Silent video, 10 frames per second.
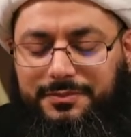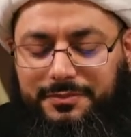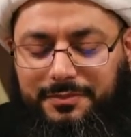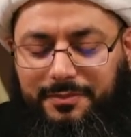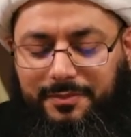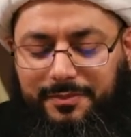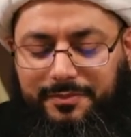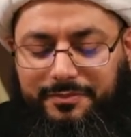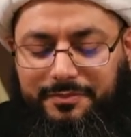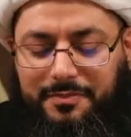uh,
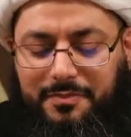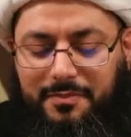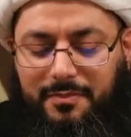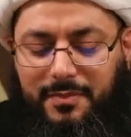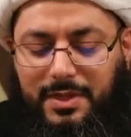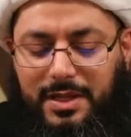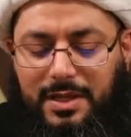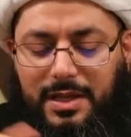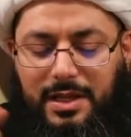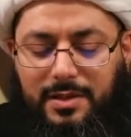could have six
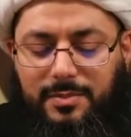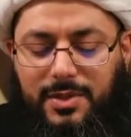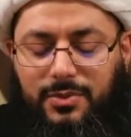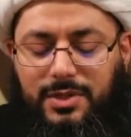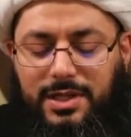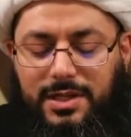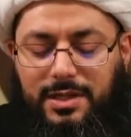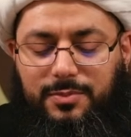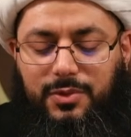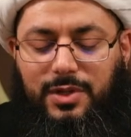different meanings,
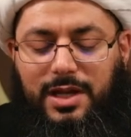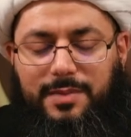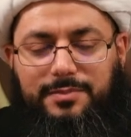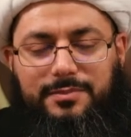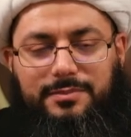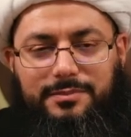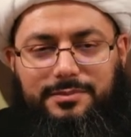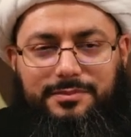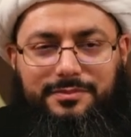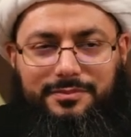
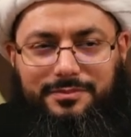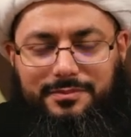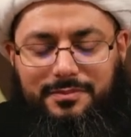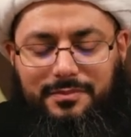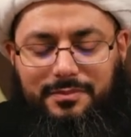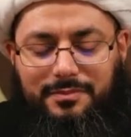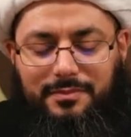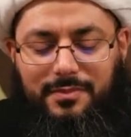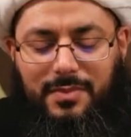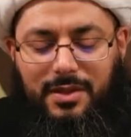definitions.
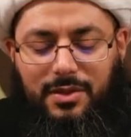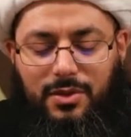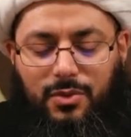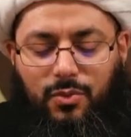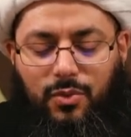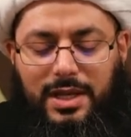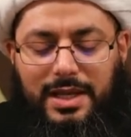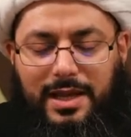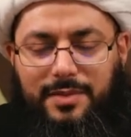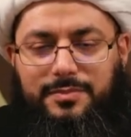Mawla could be,
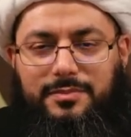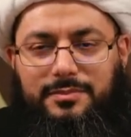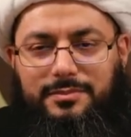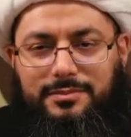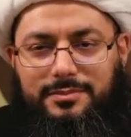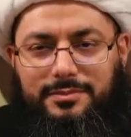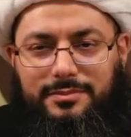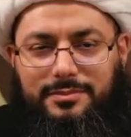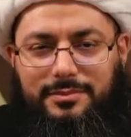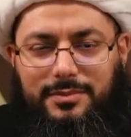mean a cousin,
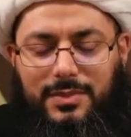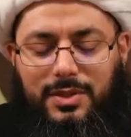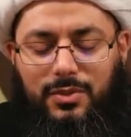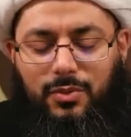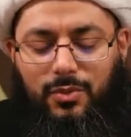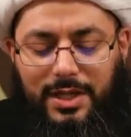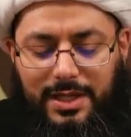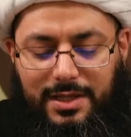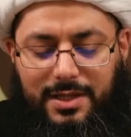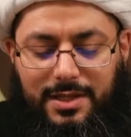and the uncle,
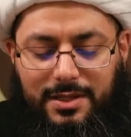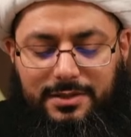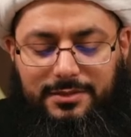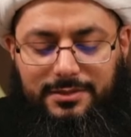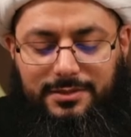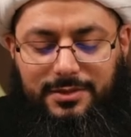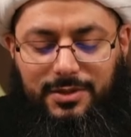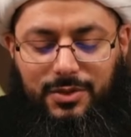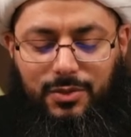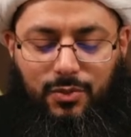and the
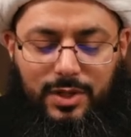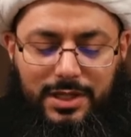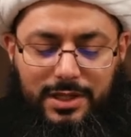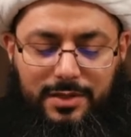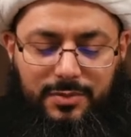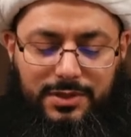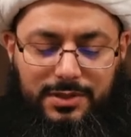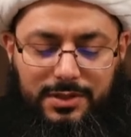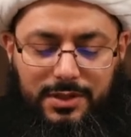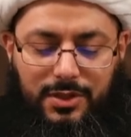brother,
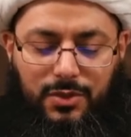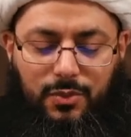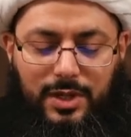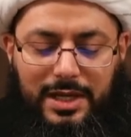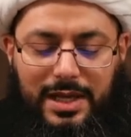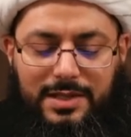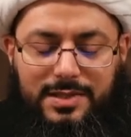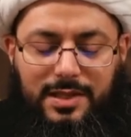and the son,